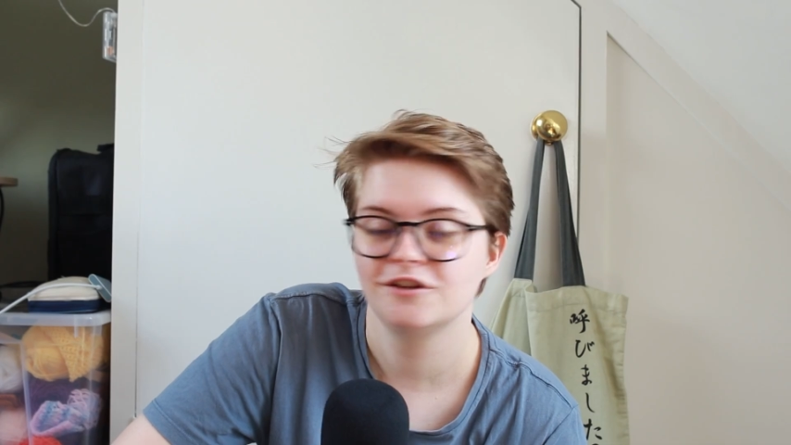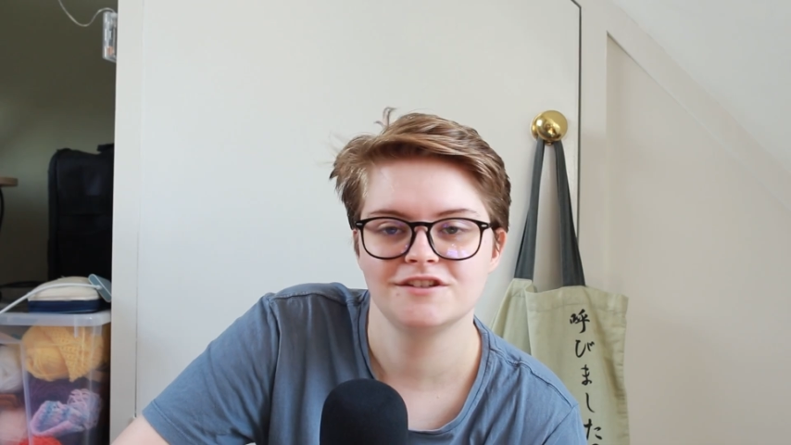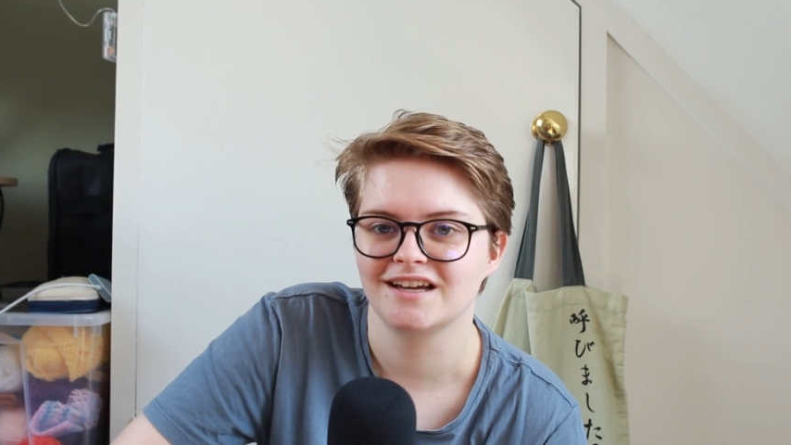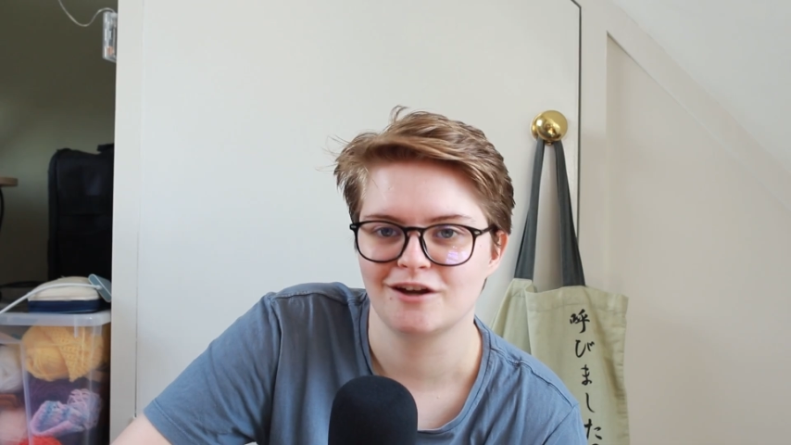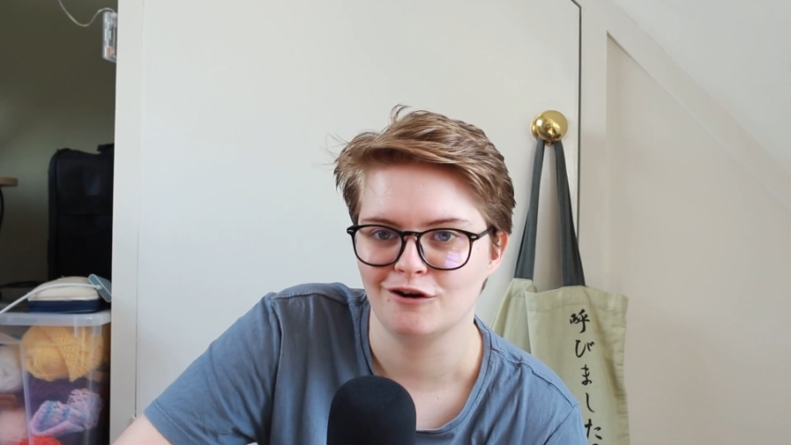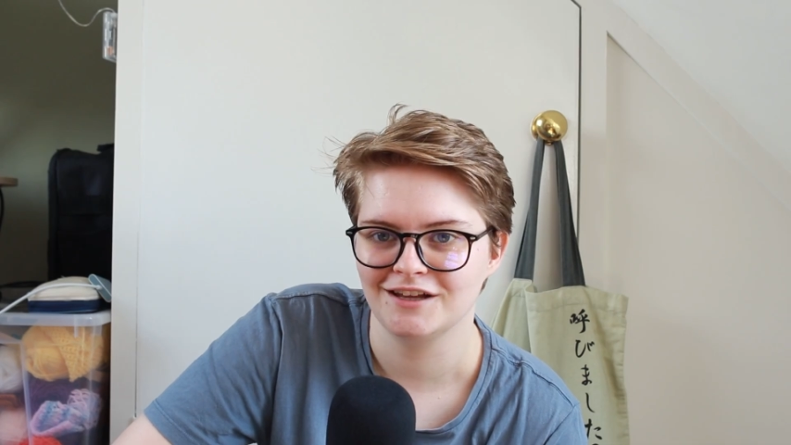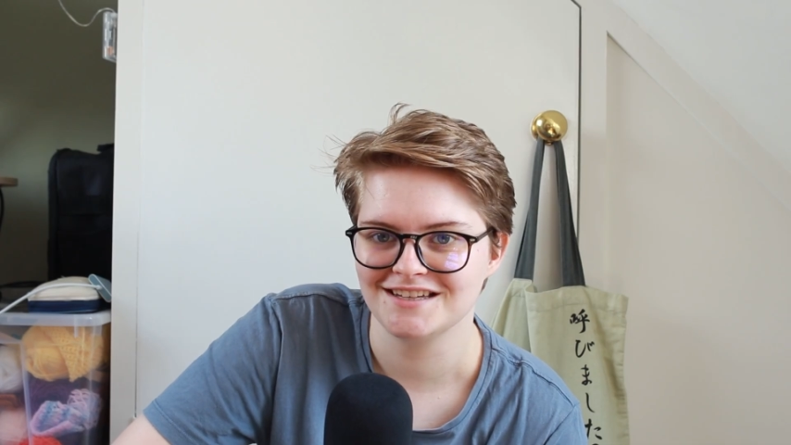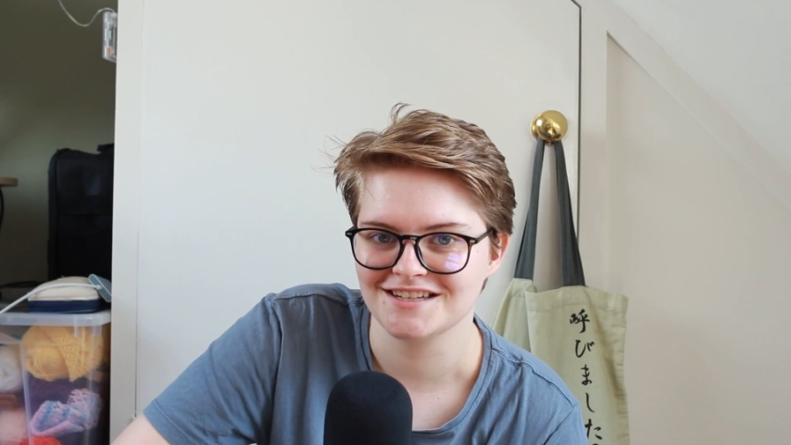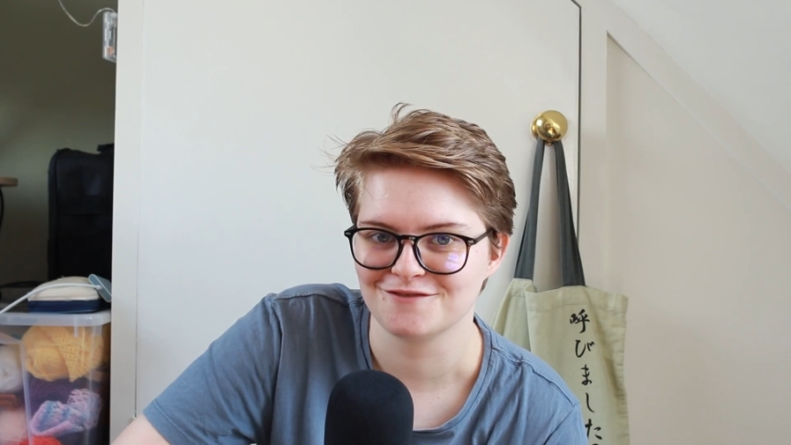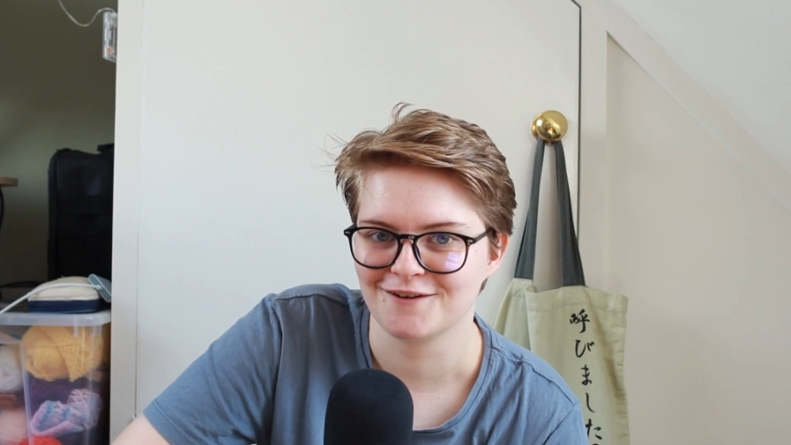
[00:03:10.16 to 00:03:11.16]
Suzanne
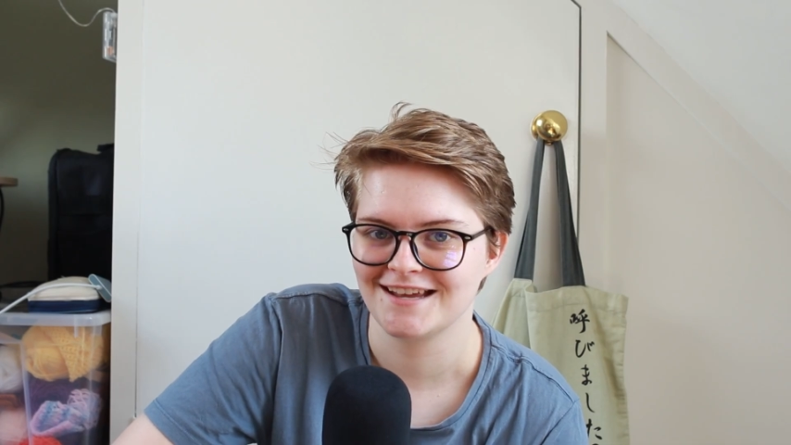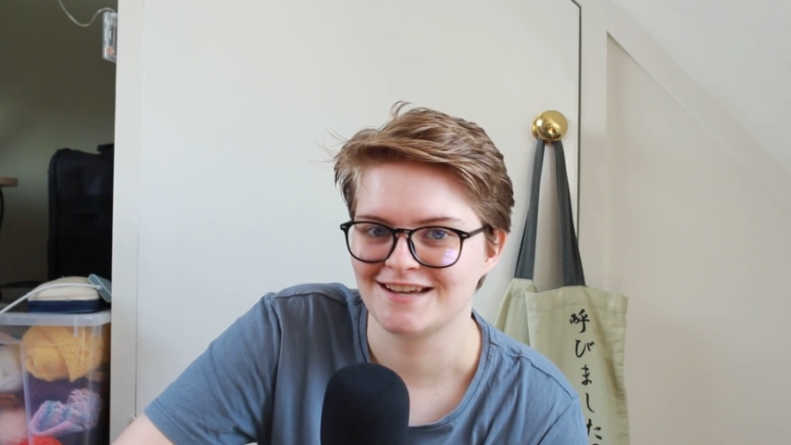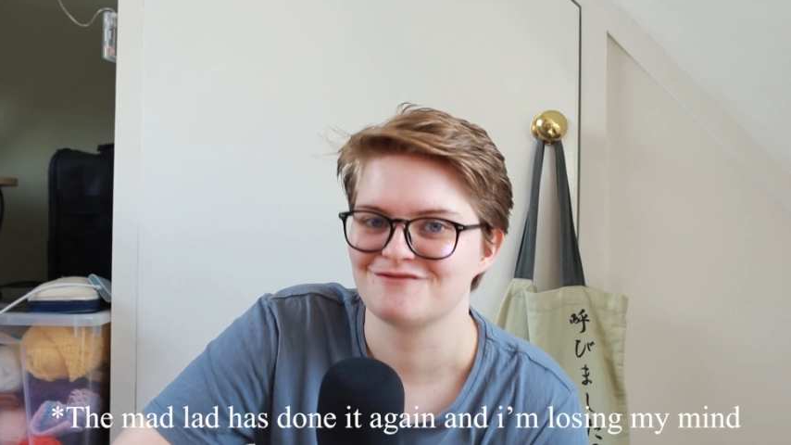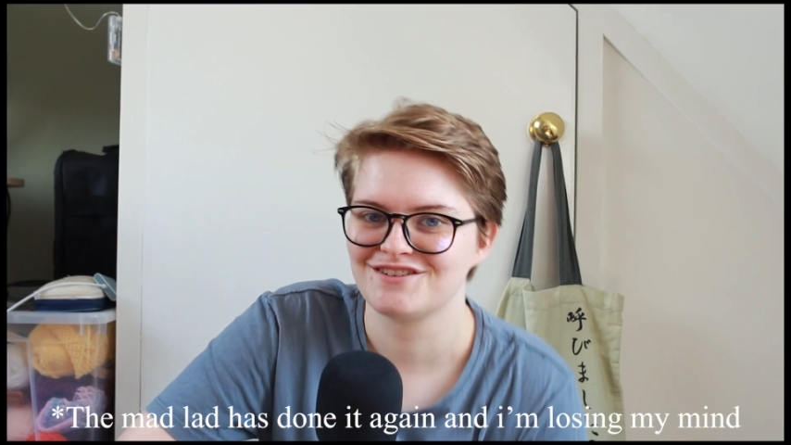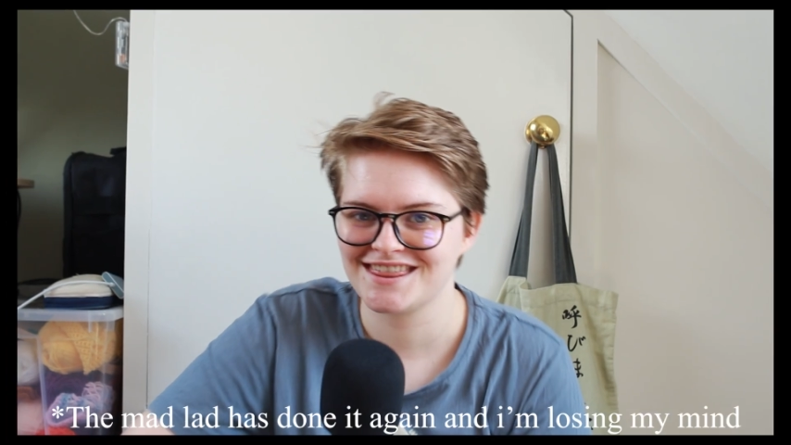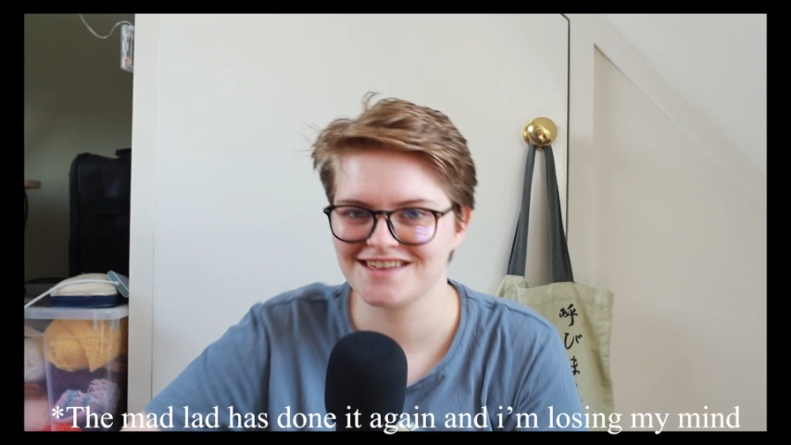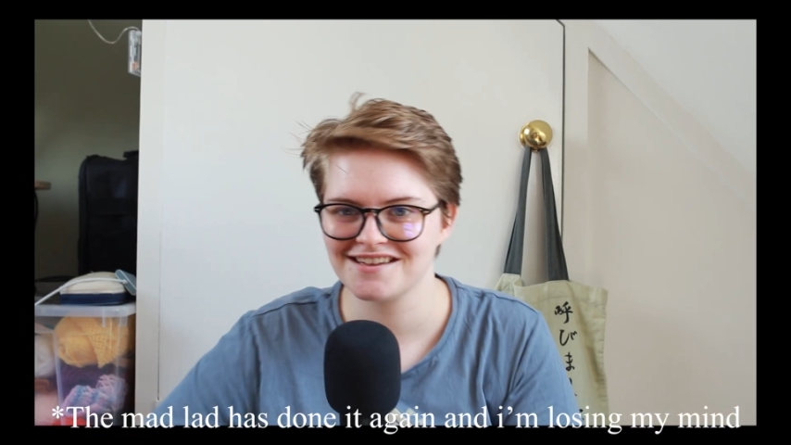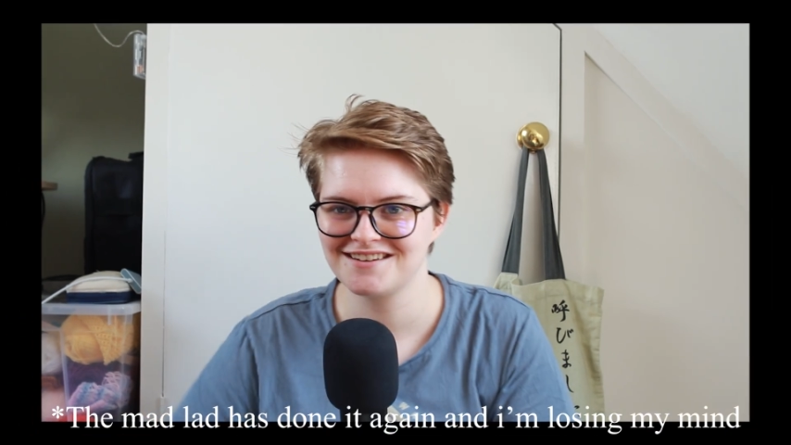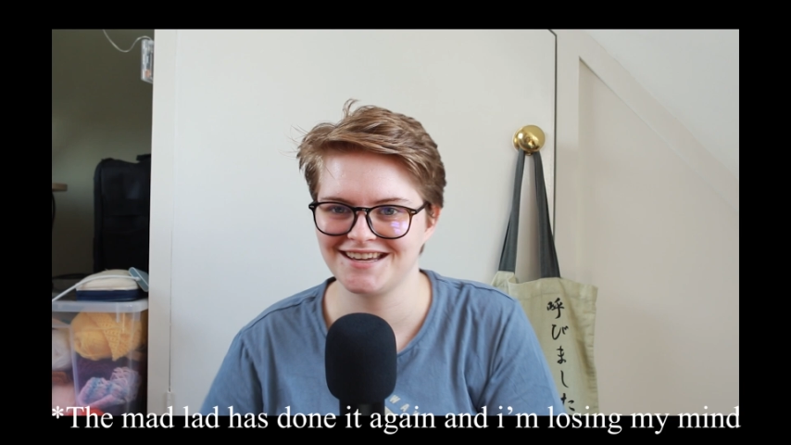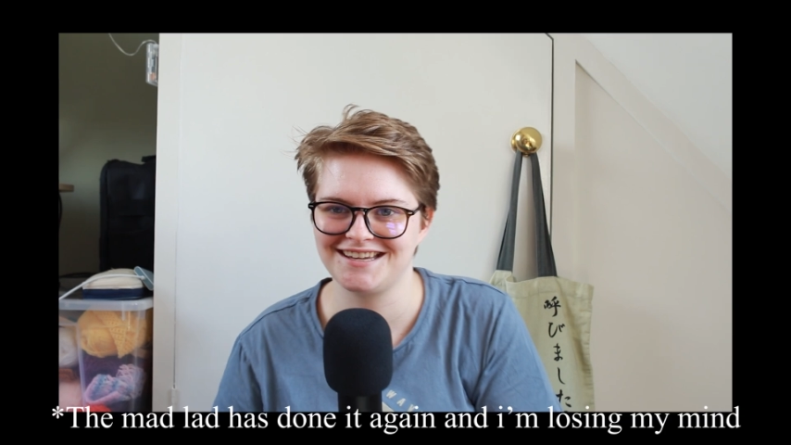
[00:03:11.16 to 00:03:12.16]
Collins is writing a 5th
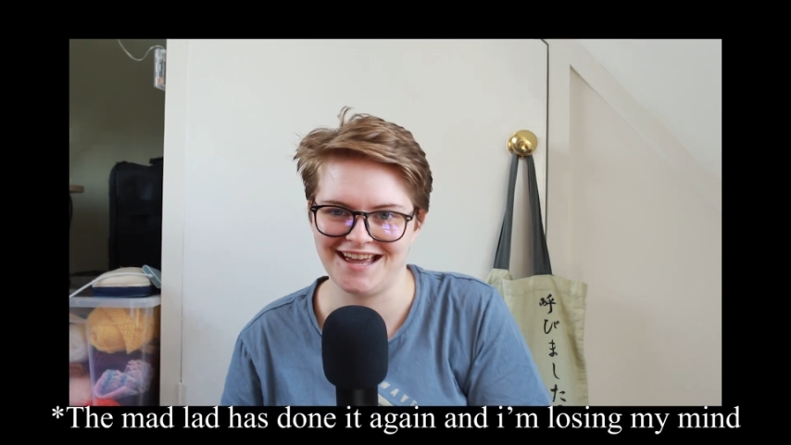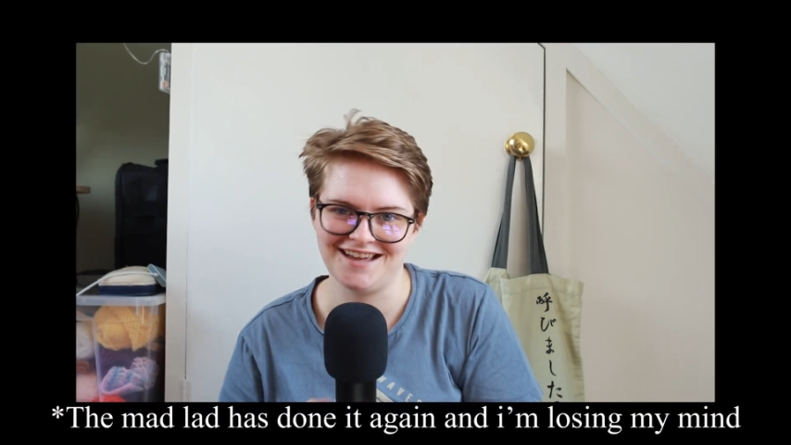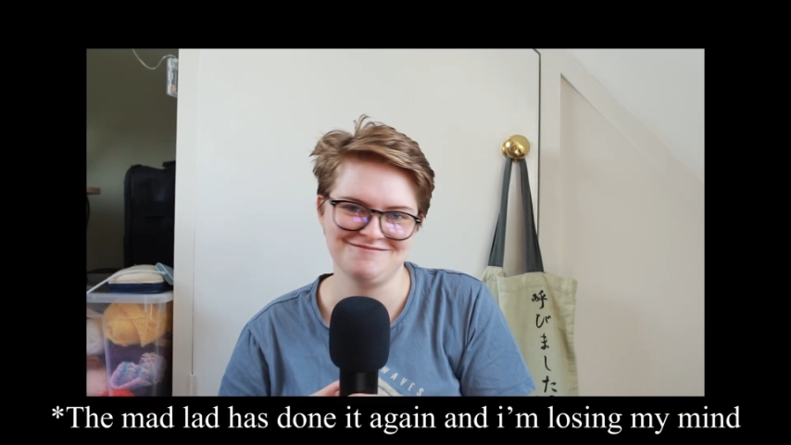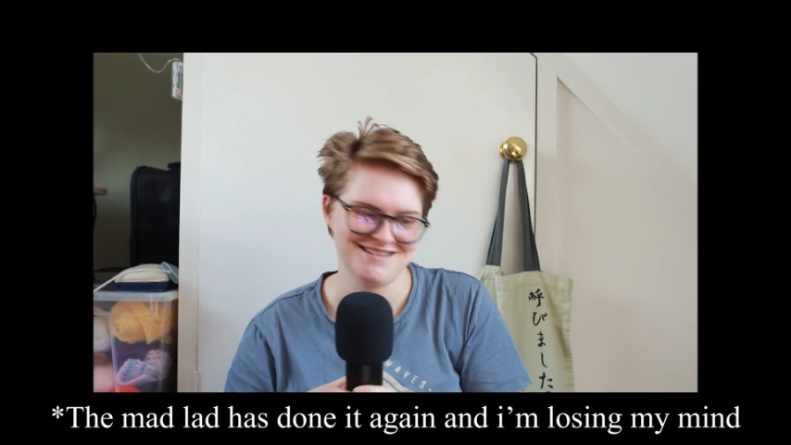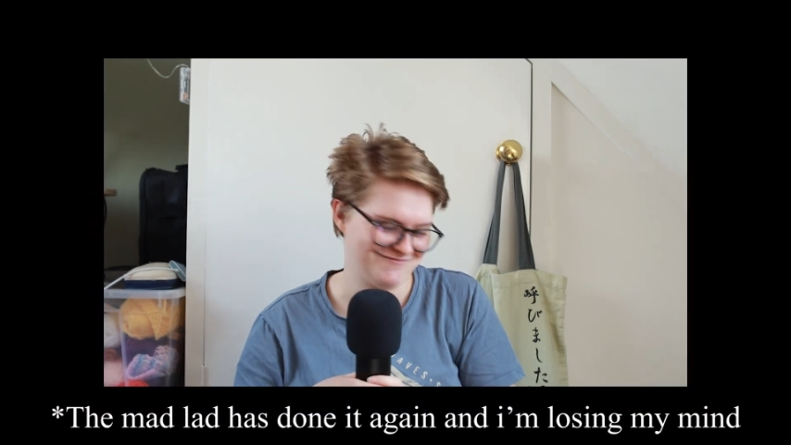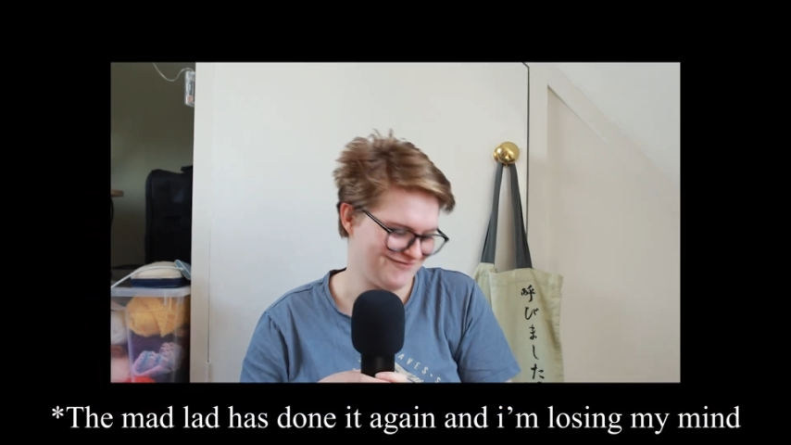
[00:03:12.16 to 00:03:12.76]
Hunger Games